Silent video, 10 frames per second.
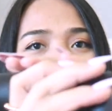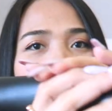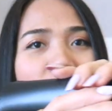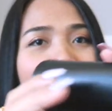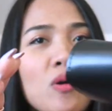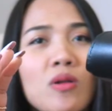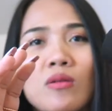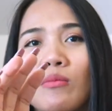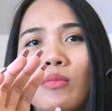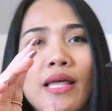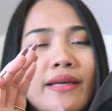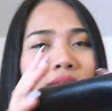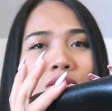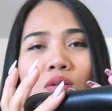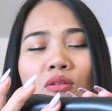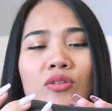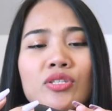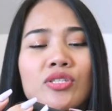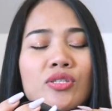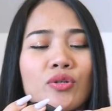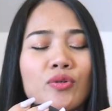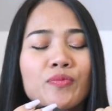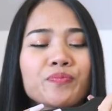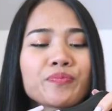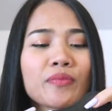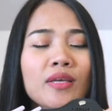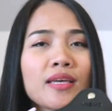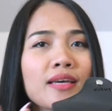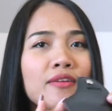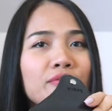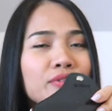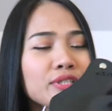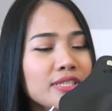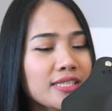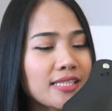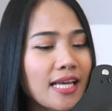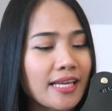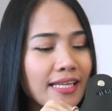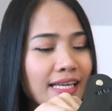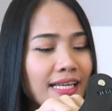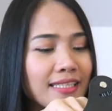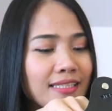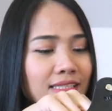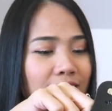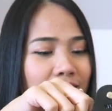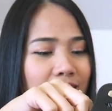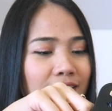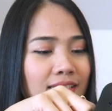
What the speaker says: It's all black color. So first I get this.